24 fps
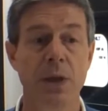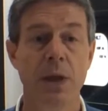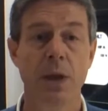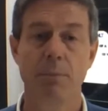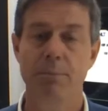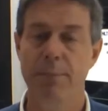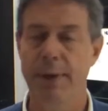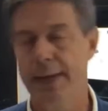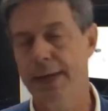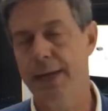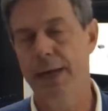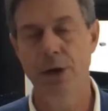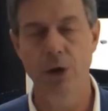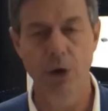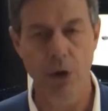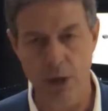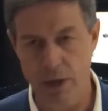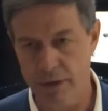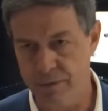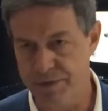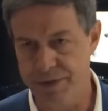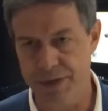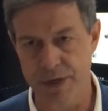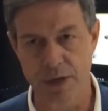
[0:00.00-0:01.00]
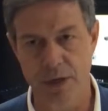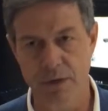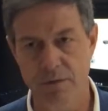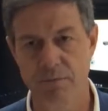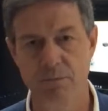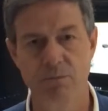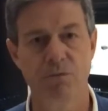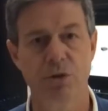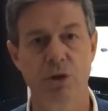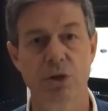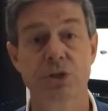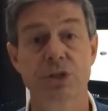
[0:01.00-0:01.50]
making all of the
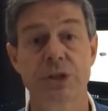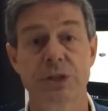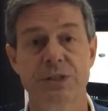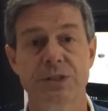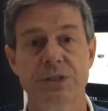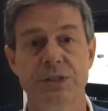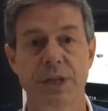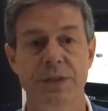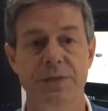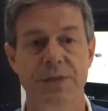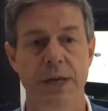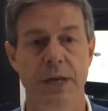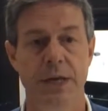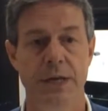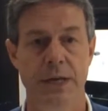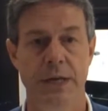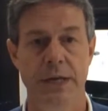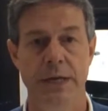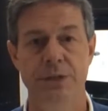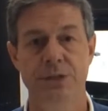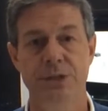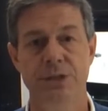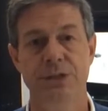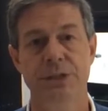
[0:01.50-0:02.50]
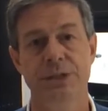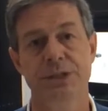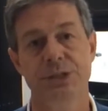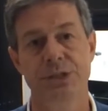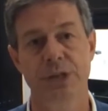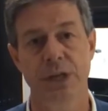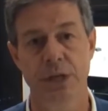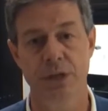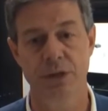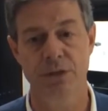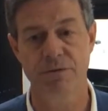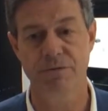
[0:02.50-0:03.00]
versions that they need to
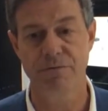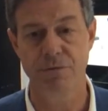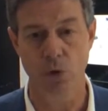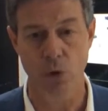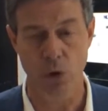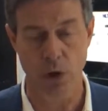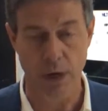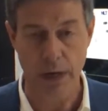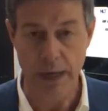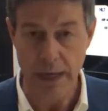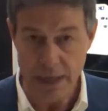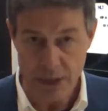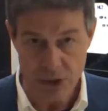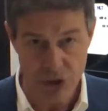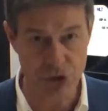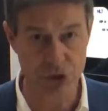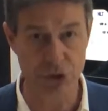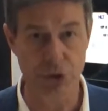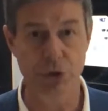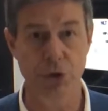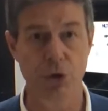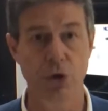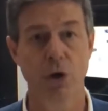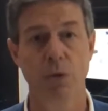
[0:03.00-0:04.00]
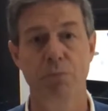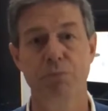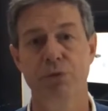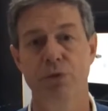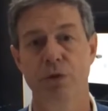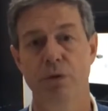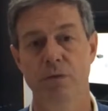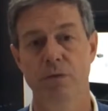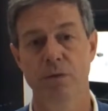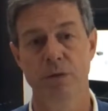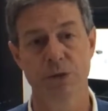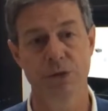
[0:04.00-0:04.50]
send for studio
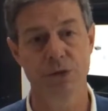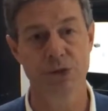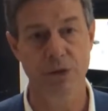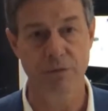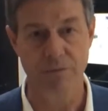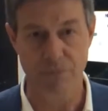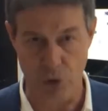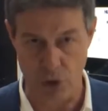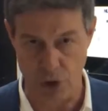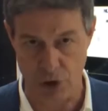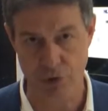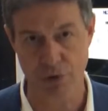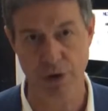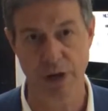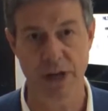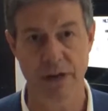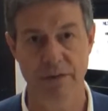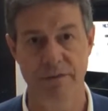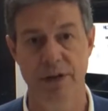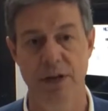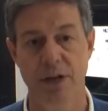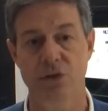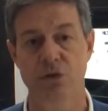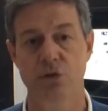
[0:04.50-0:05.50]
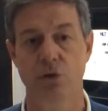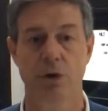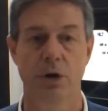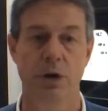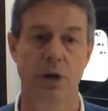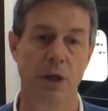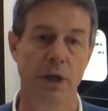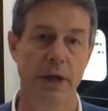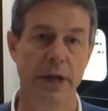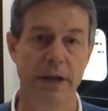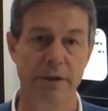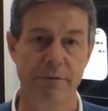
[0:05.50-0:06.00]
approvals, for creative
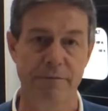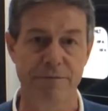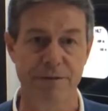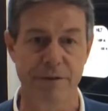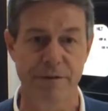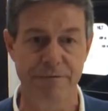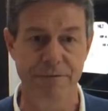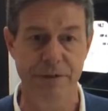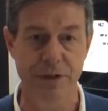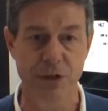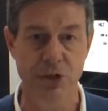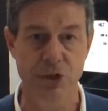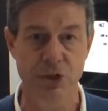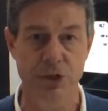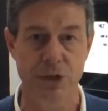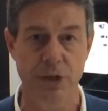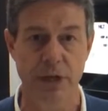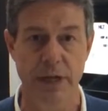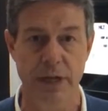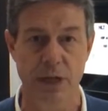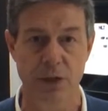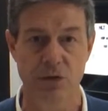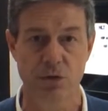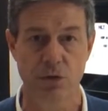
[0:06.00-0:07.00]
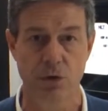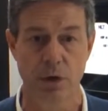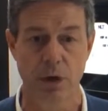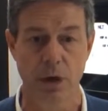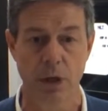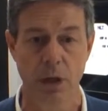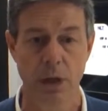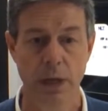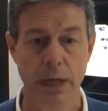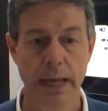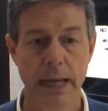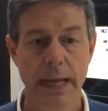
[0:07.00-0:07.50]
editorial, and for finish
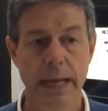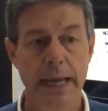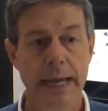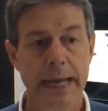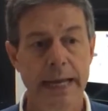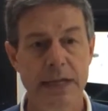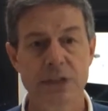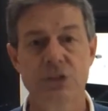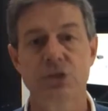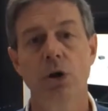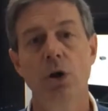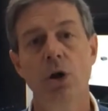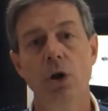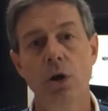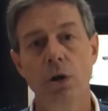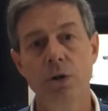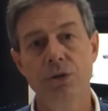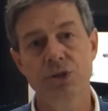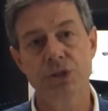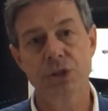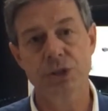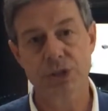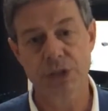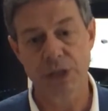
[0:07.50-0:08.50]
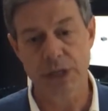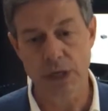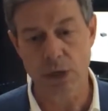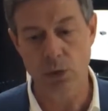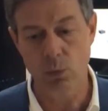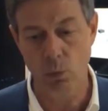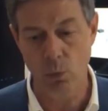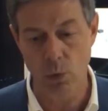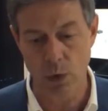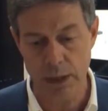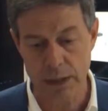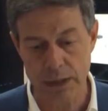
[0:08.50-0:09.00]
editorial. It's all just
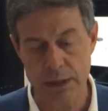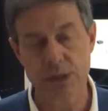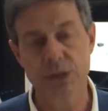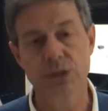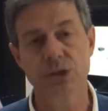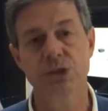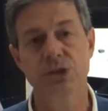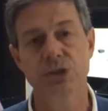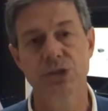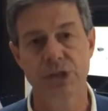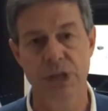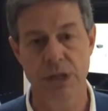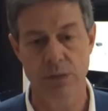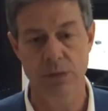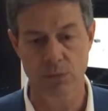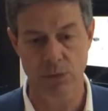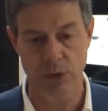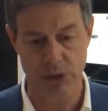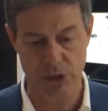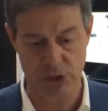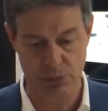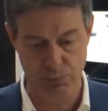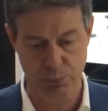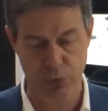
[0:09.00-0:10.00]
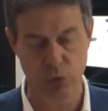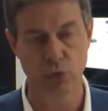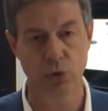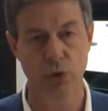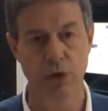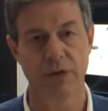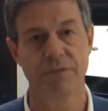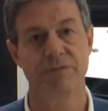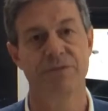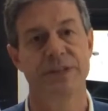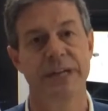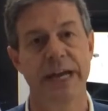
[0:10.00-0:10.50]
in one seamless pool
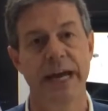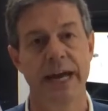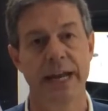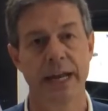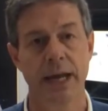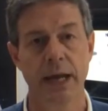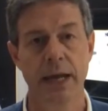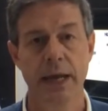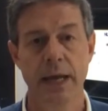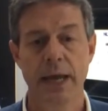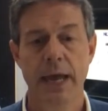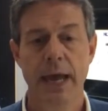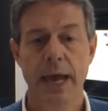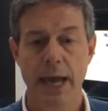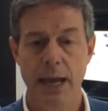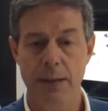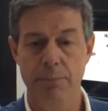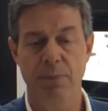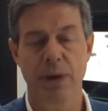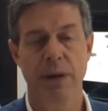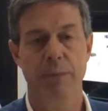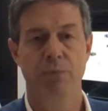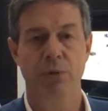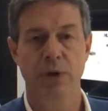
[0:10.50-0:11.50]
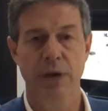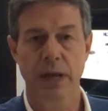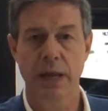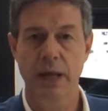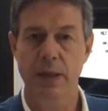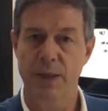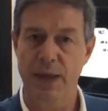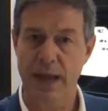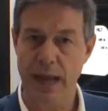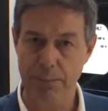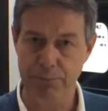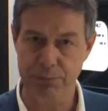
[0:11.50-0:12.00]
of data, and by bringing
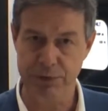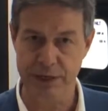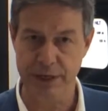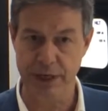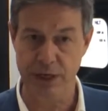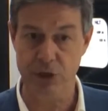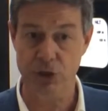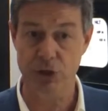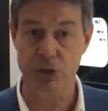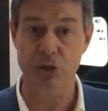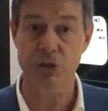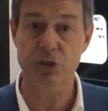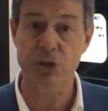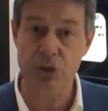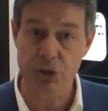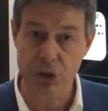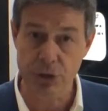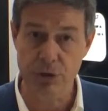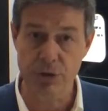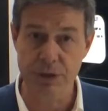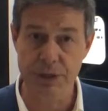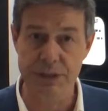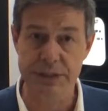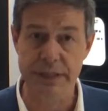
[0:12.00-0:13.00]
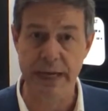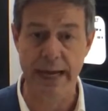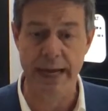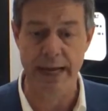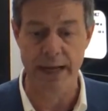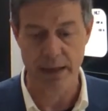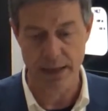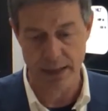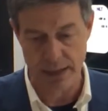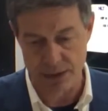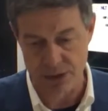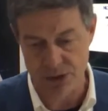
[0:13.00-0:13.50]
the applications to the
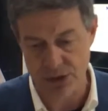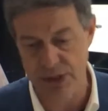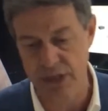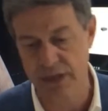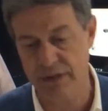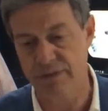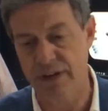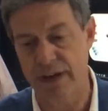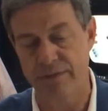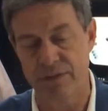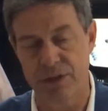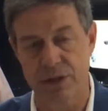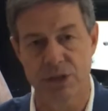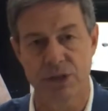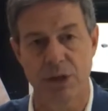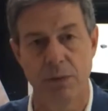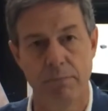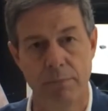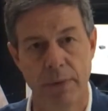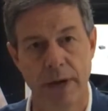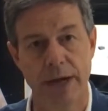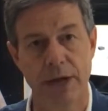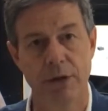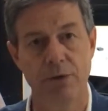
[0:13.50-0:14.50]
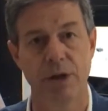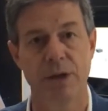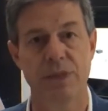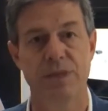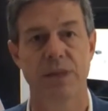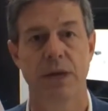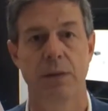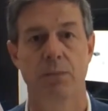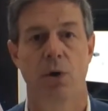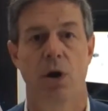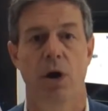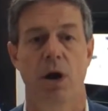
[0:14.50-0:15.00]
data instead of having to migrate
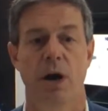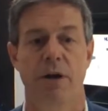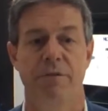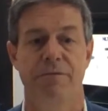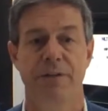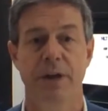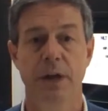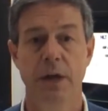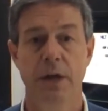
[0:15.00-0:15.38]
them off